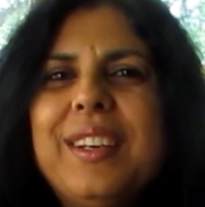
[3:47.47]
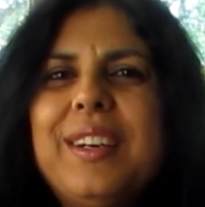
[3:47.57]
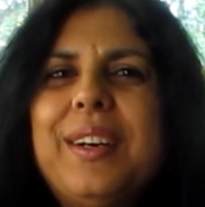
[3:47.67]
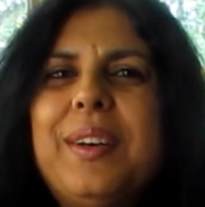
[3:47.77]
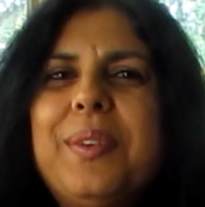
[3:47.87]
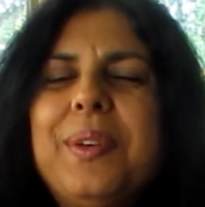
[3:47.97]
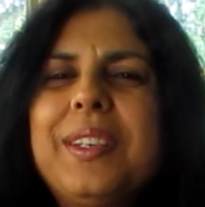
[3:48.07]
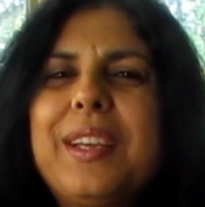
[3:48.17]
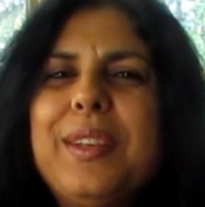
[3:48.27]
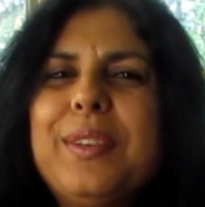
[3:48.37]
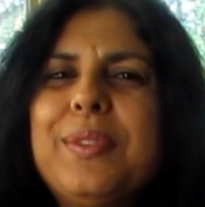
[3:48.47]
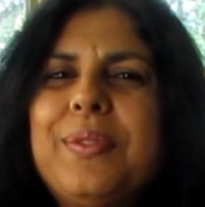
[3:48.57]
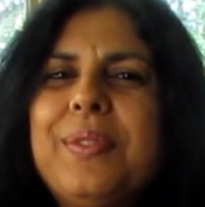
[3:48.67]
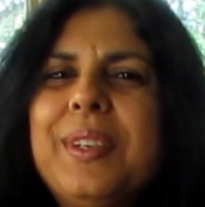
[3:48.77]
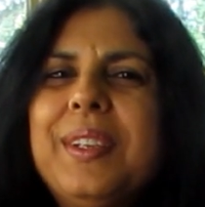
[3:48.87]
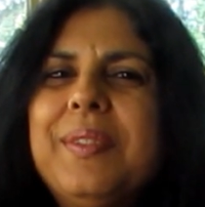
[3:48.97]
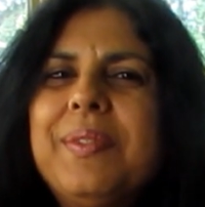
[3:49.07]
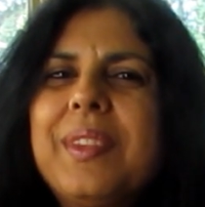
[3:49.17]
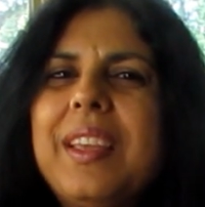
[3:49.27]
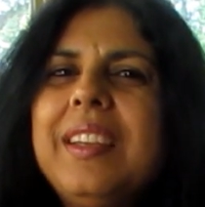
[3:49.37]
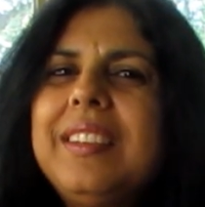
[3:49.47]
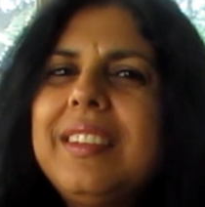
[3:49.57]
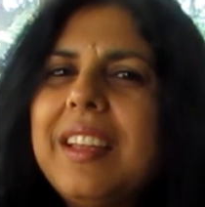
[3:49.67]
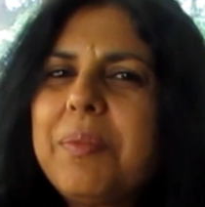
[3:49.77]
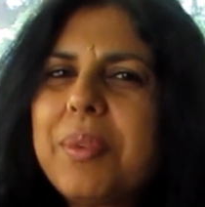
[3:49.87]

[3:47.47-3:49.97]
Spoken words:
What kind of internet